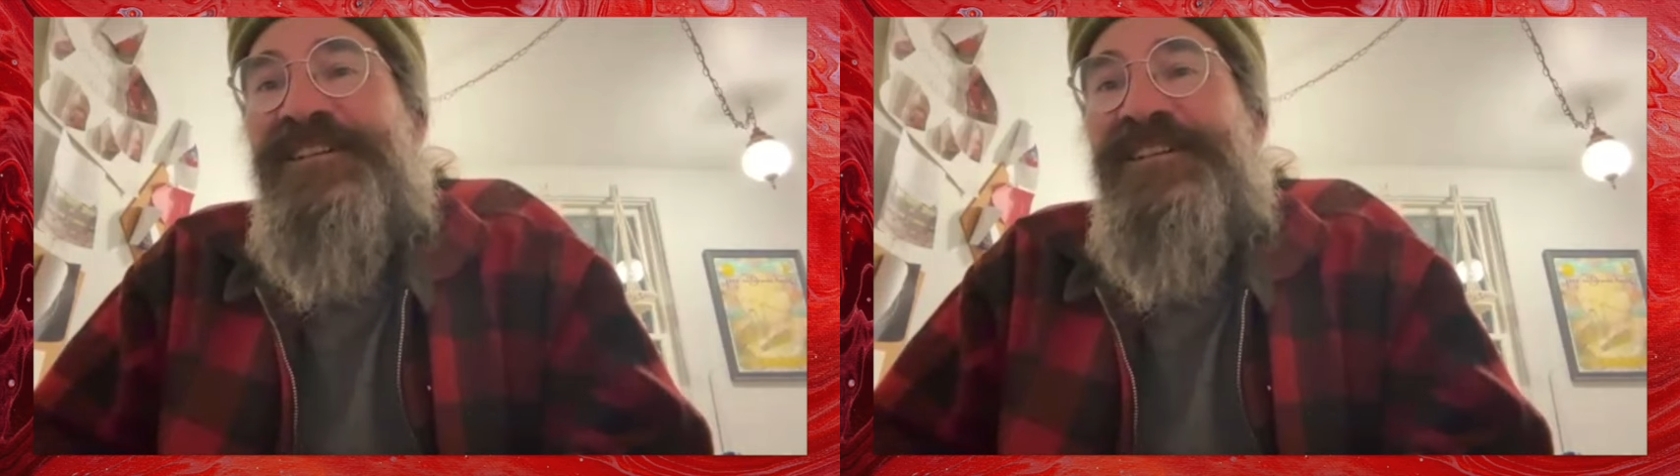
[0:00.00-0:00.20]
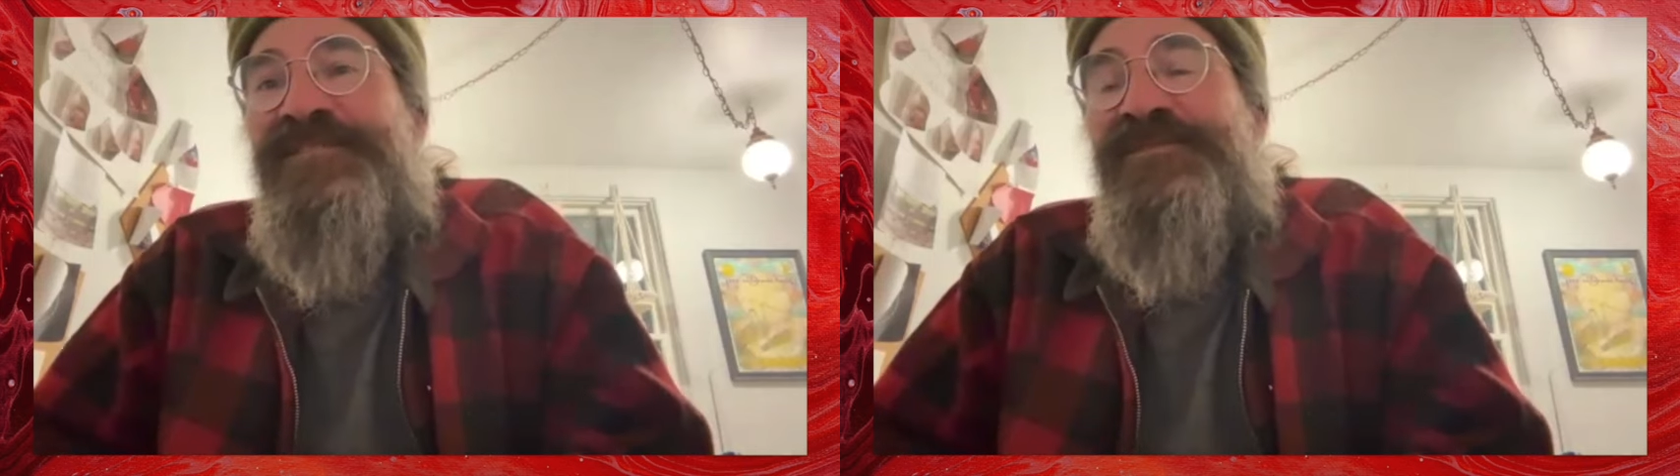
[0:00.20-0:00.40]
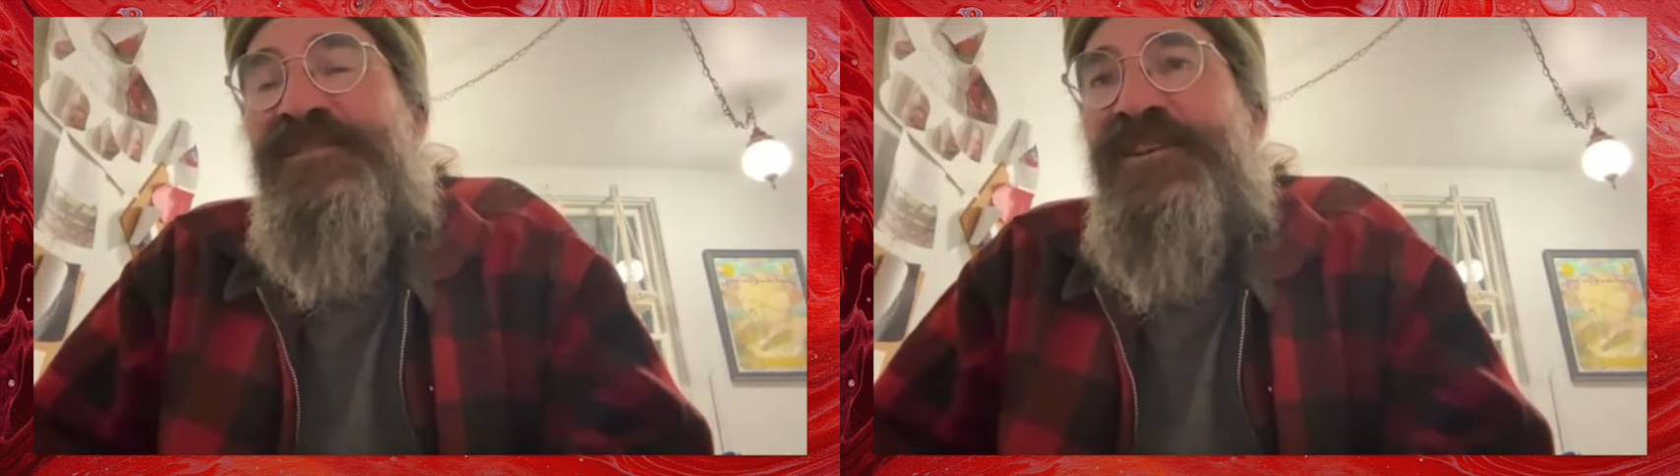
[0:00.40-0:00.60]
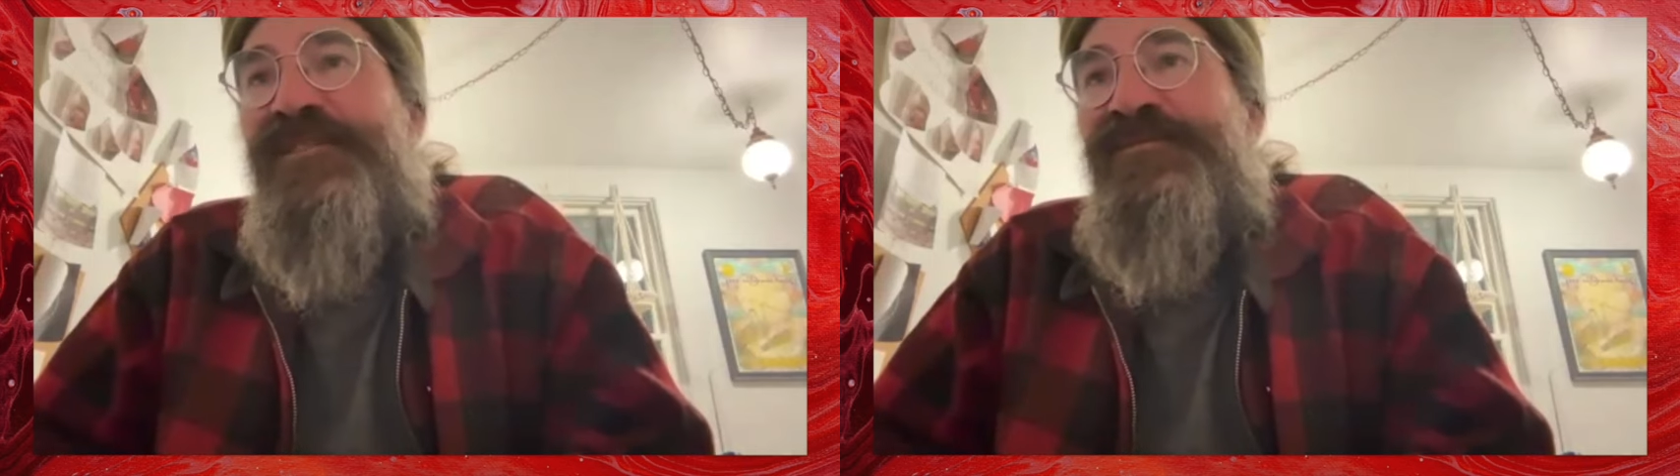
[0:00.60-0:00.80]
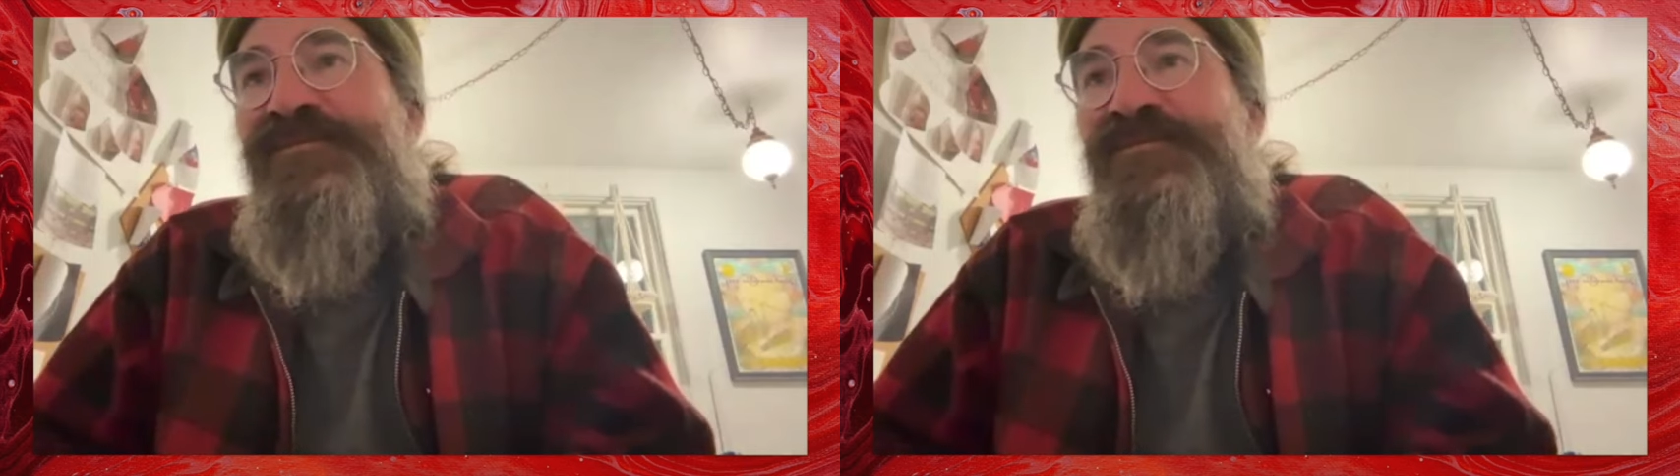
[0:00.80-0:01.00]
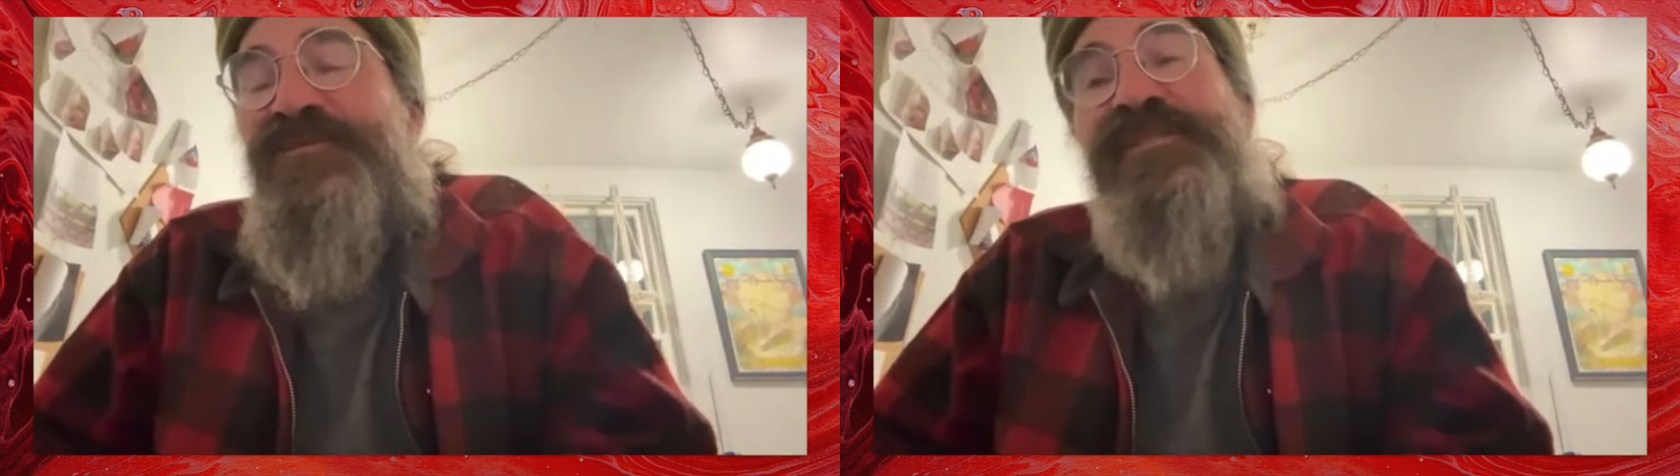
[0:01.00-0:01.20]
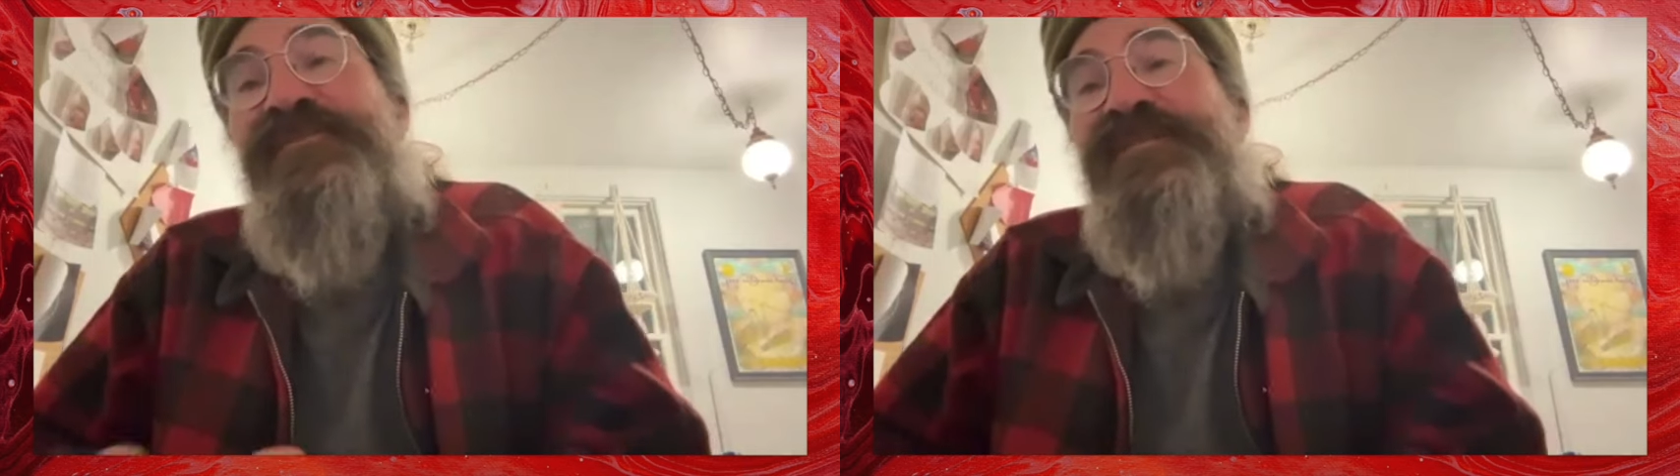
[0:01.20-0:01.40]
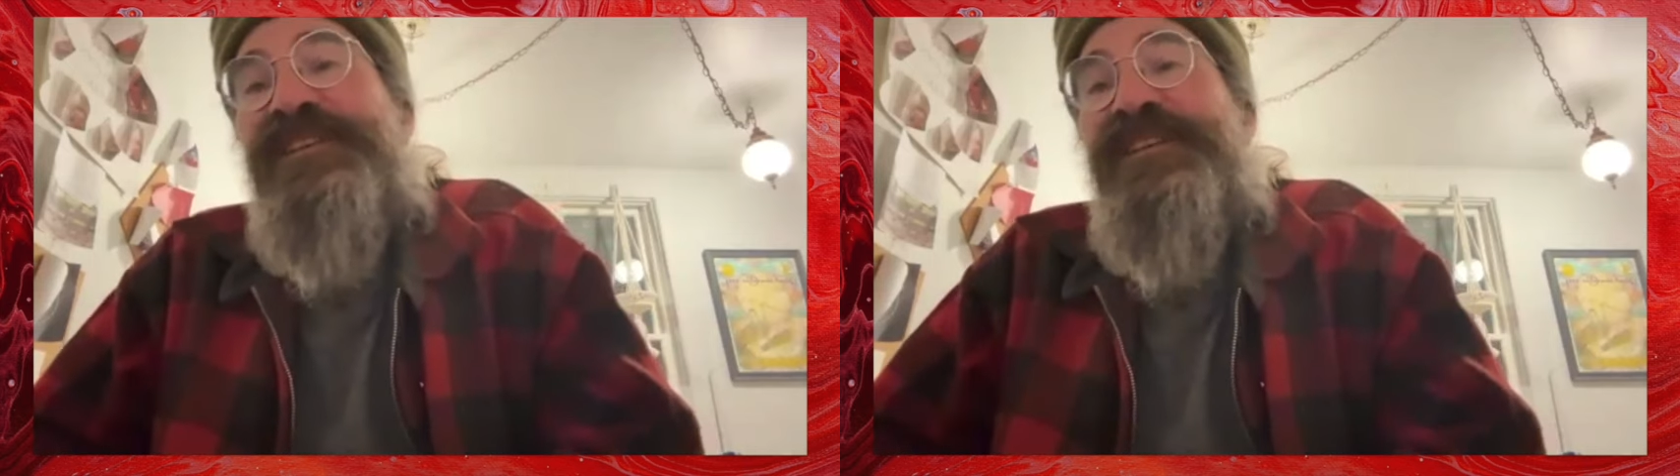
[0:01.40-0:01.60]
I just love
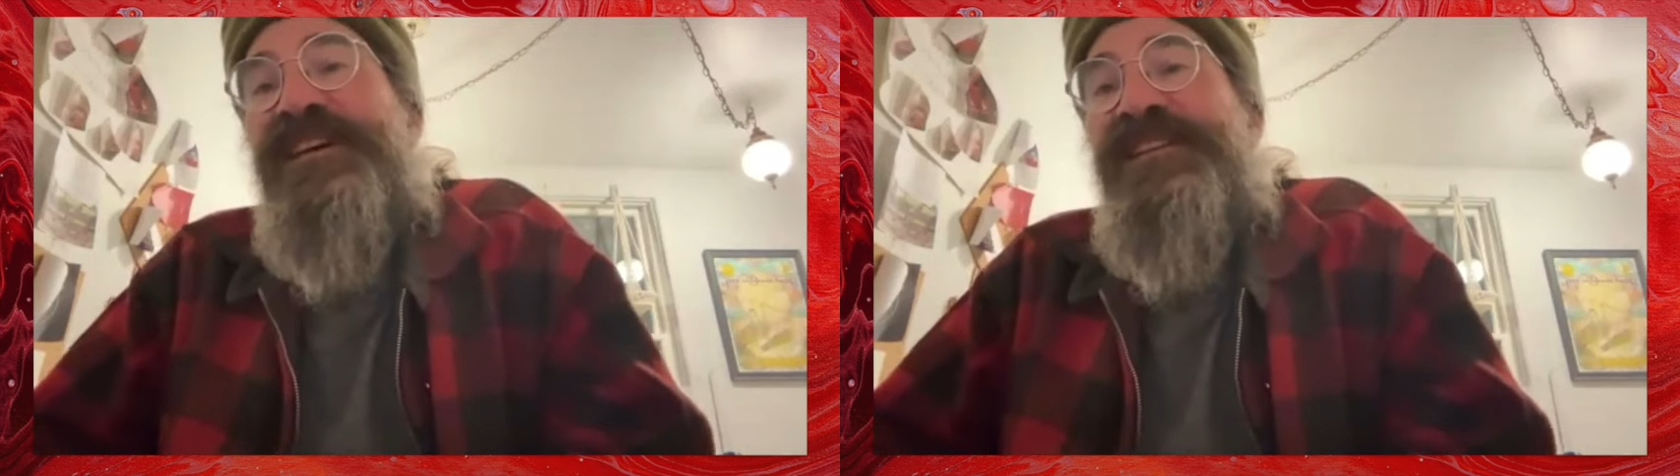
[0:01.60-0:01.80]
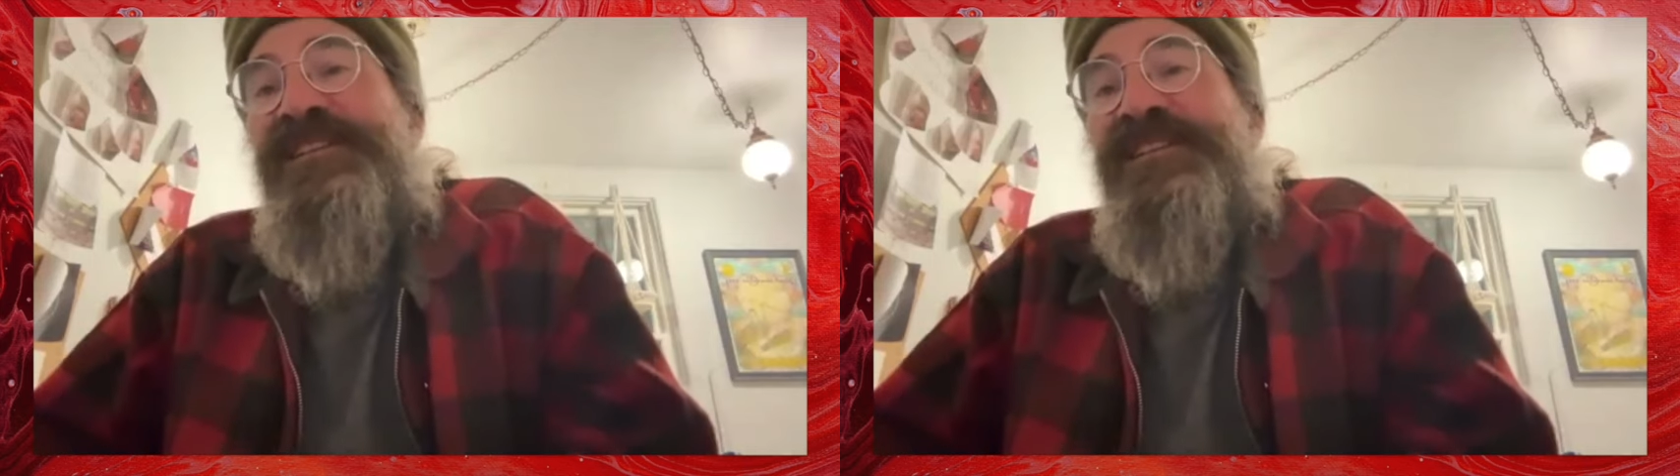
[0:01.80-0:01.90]
working with that guy,